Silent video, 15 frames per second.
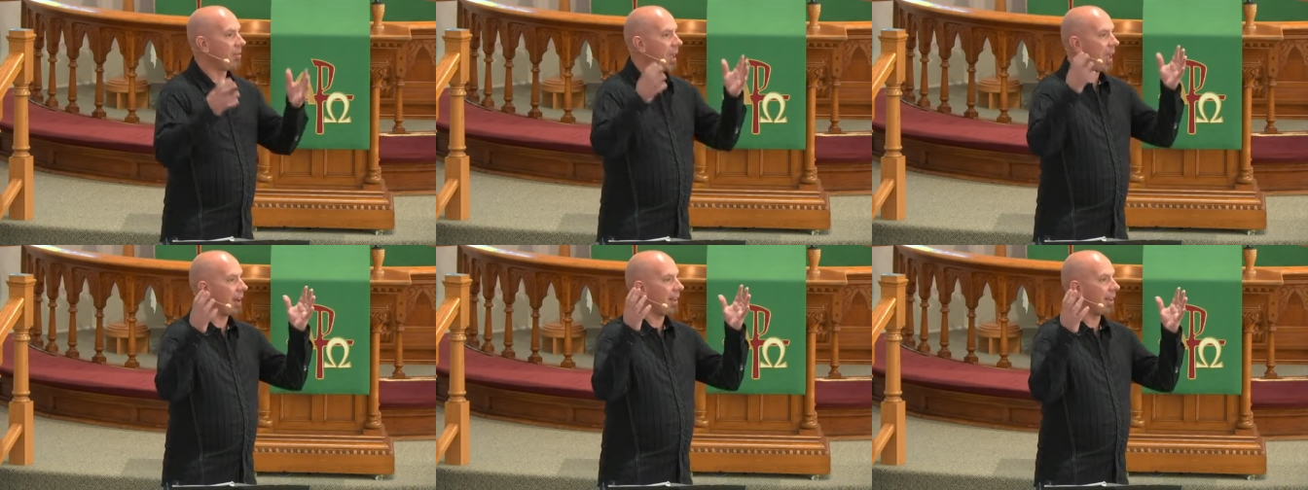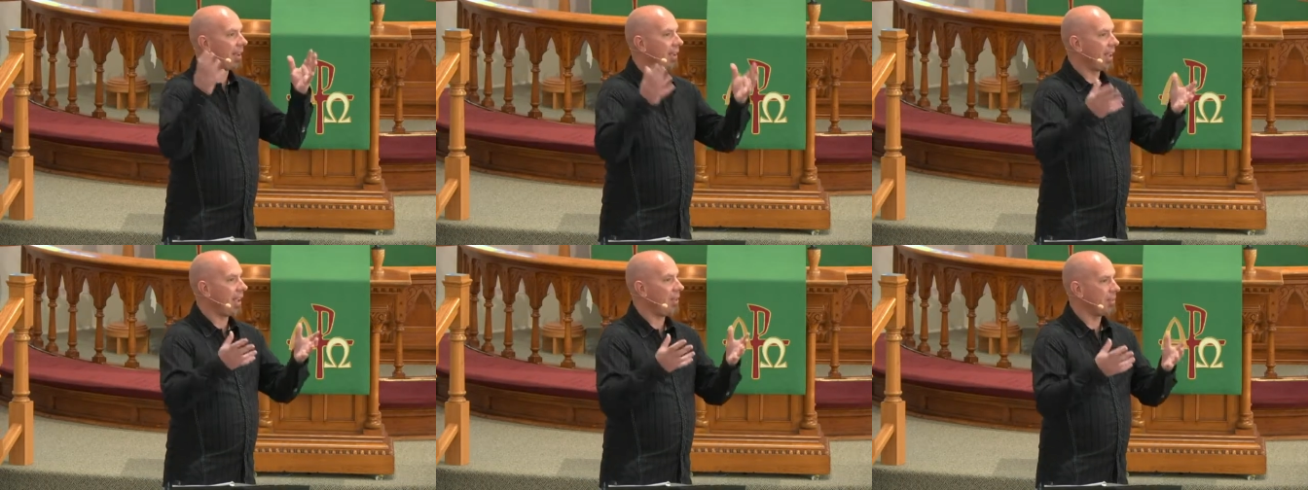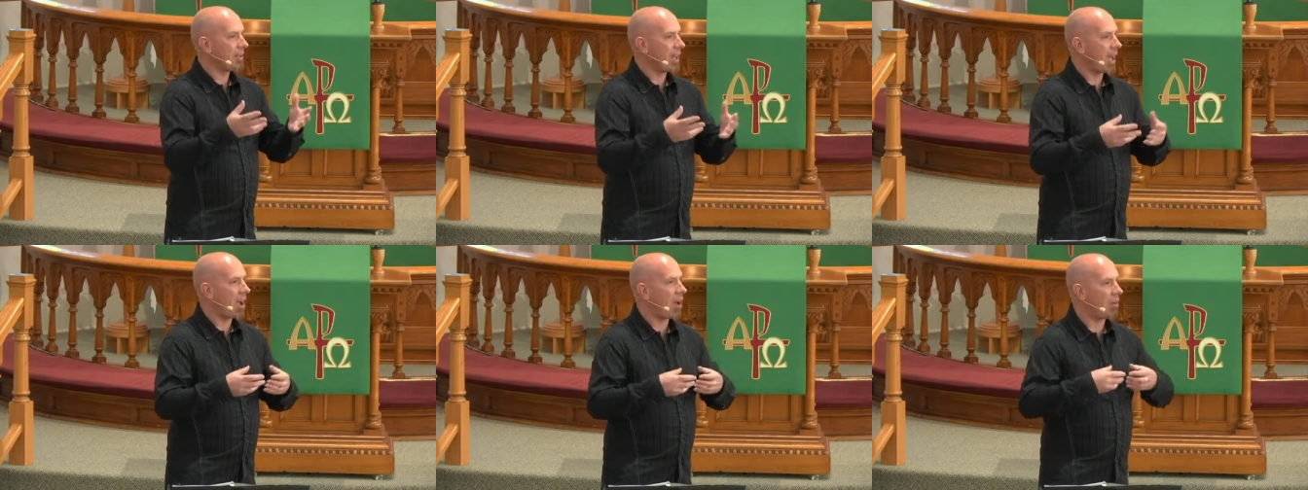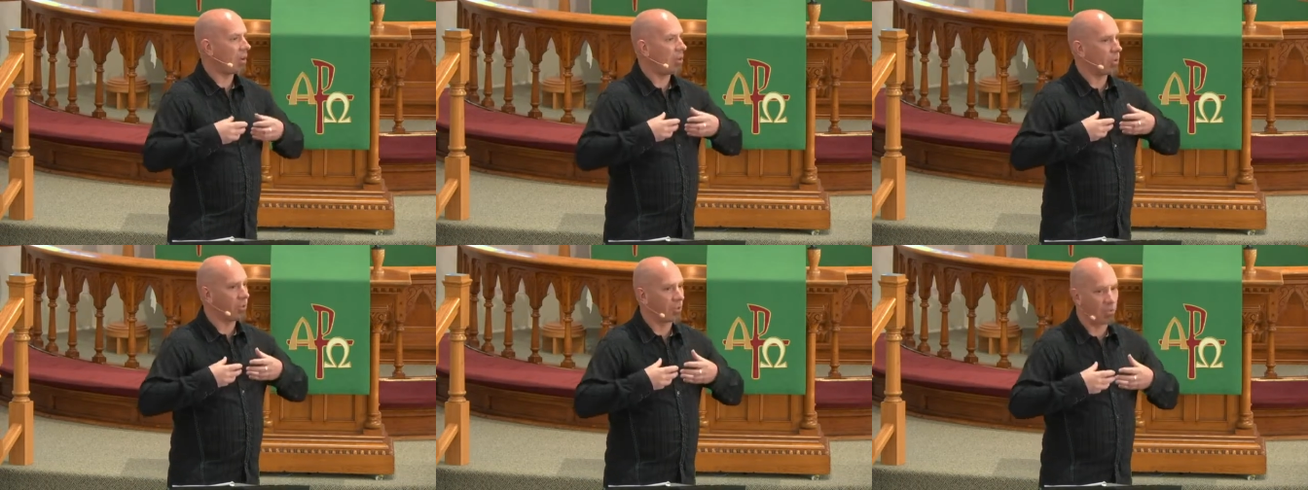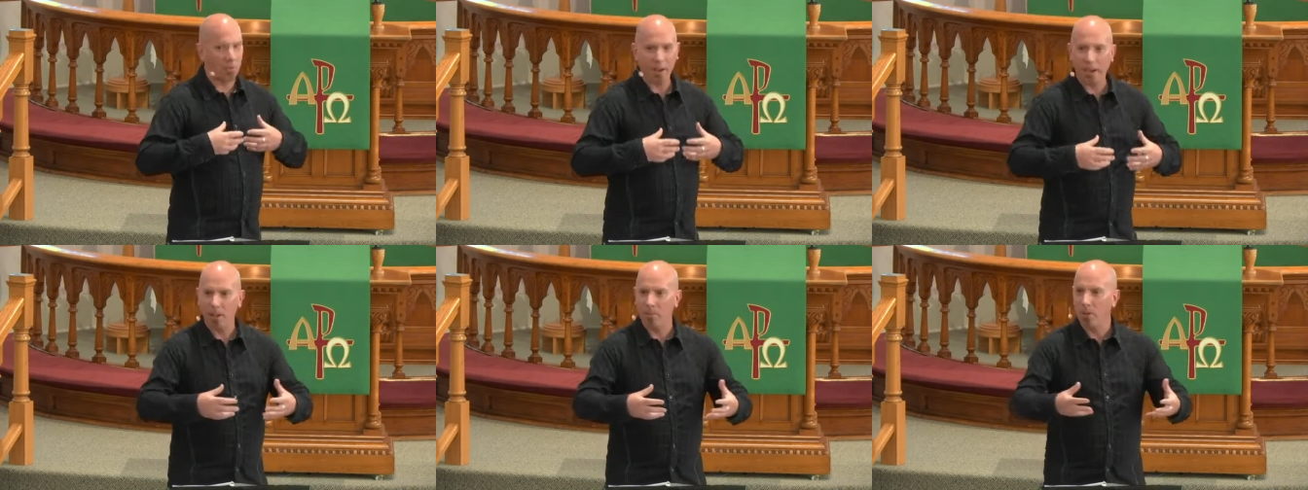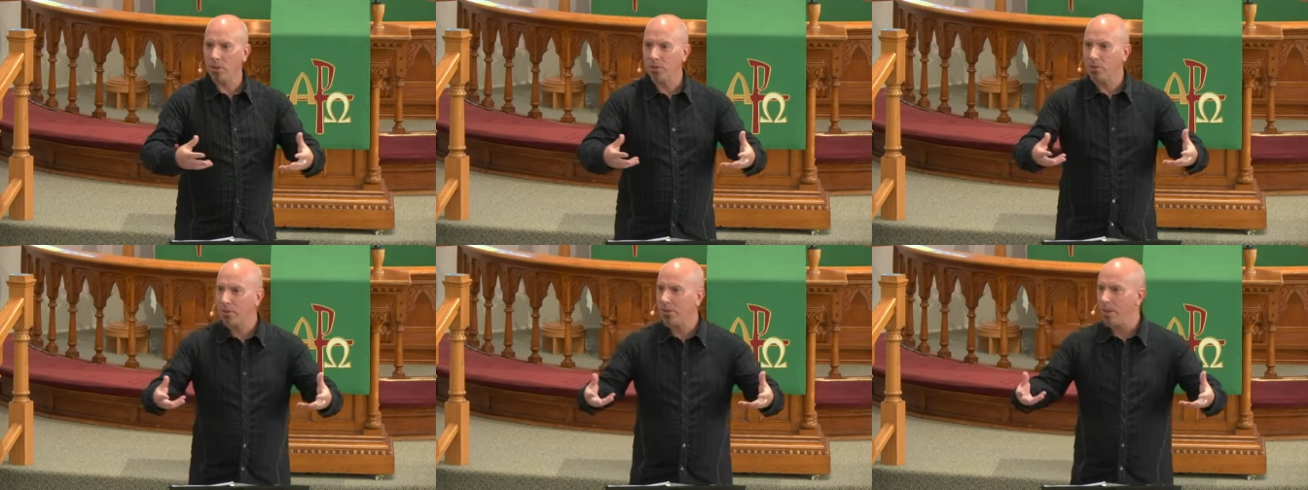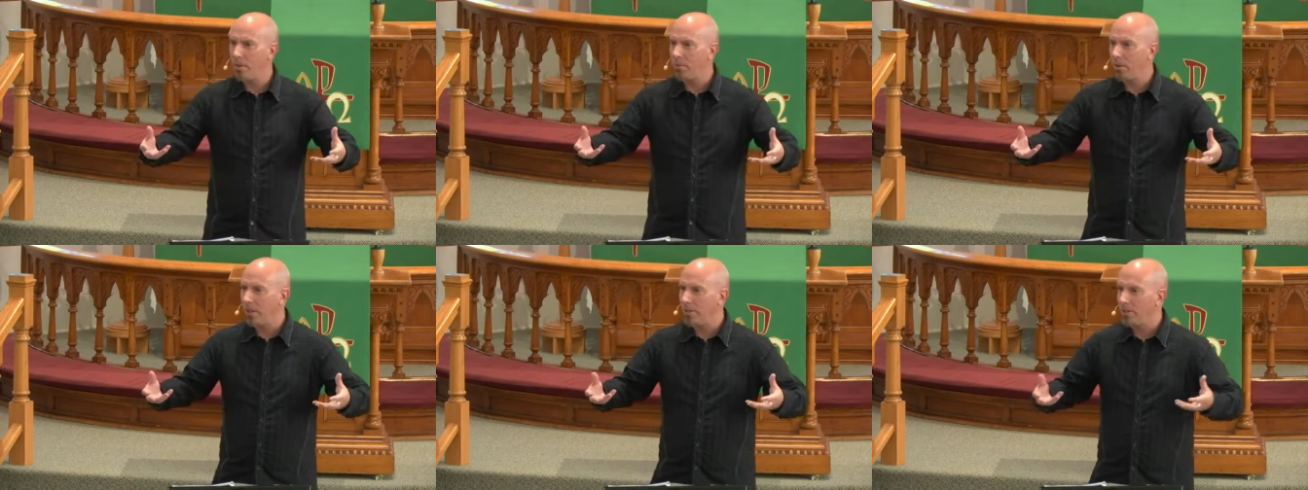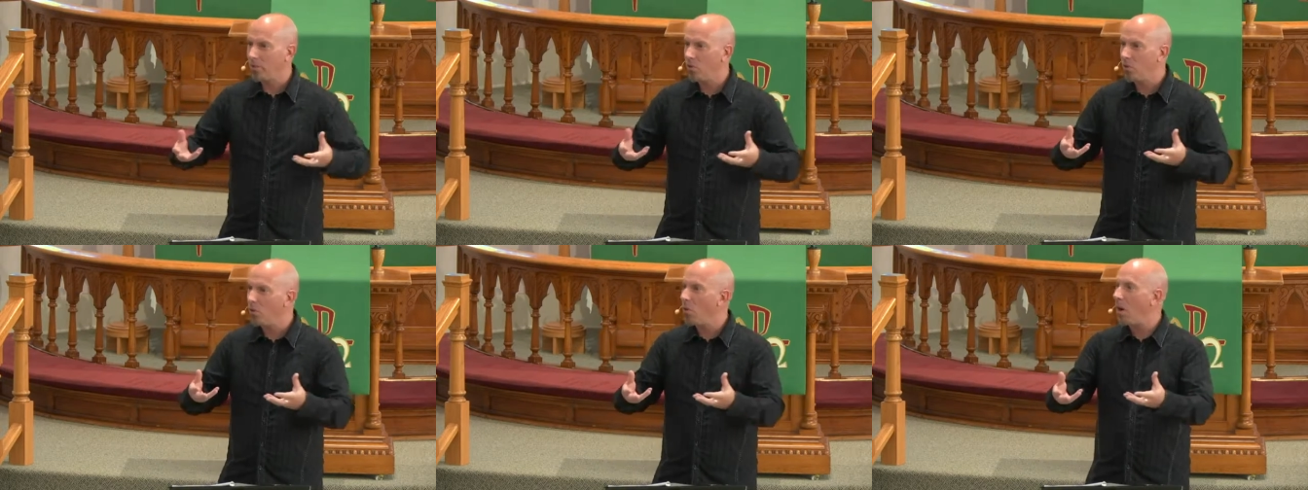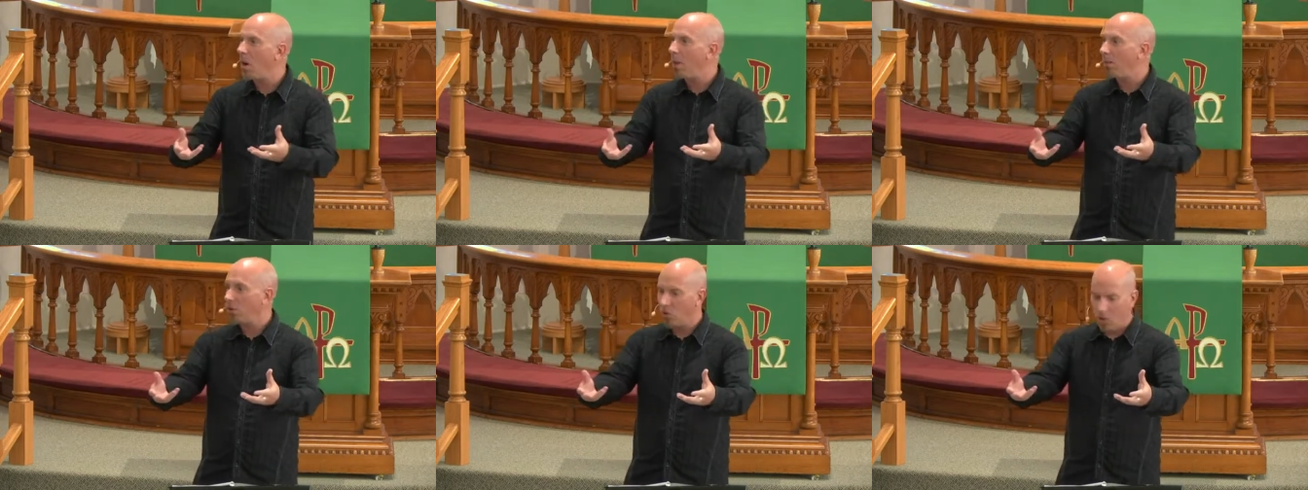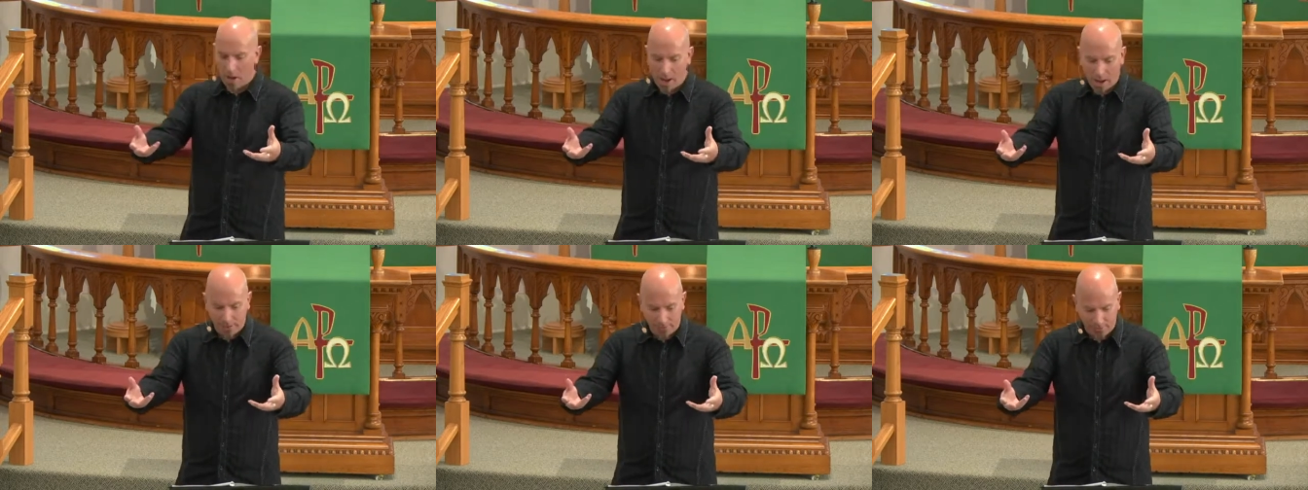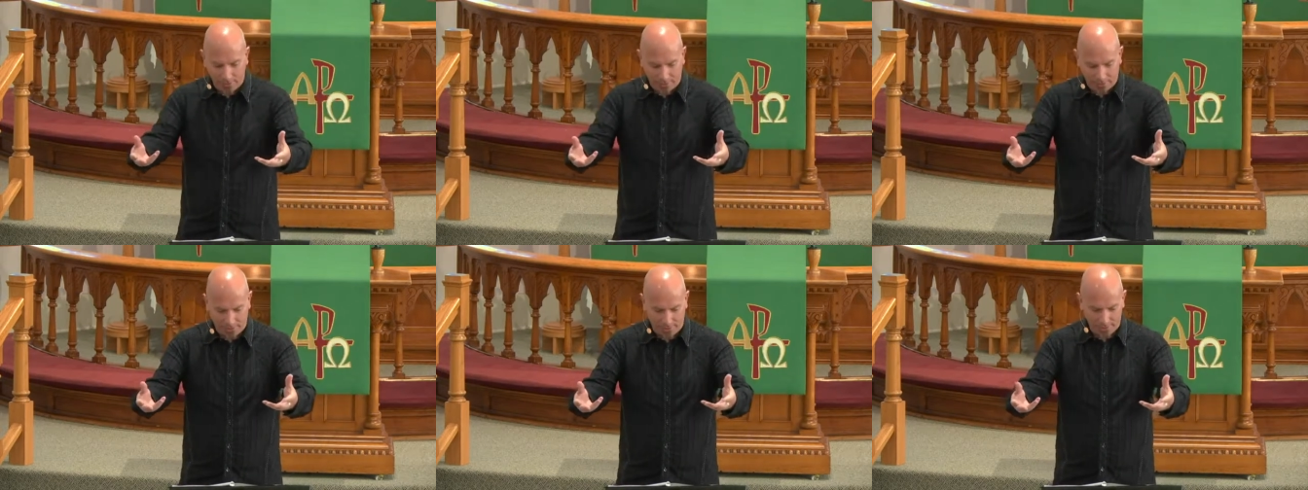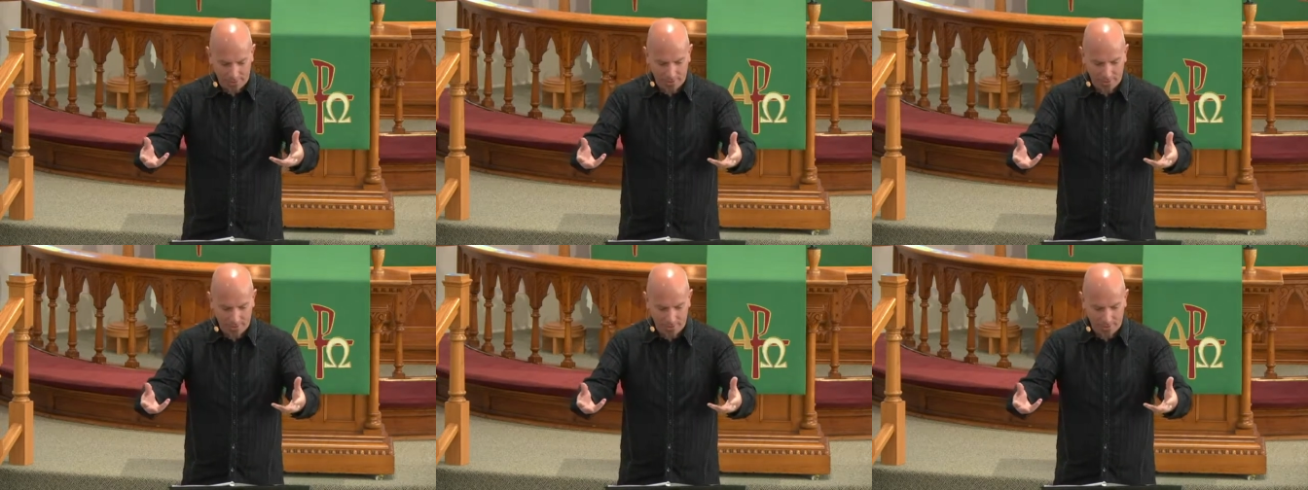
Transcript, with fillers: manna that came down and was available to them like dew on the grass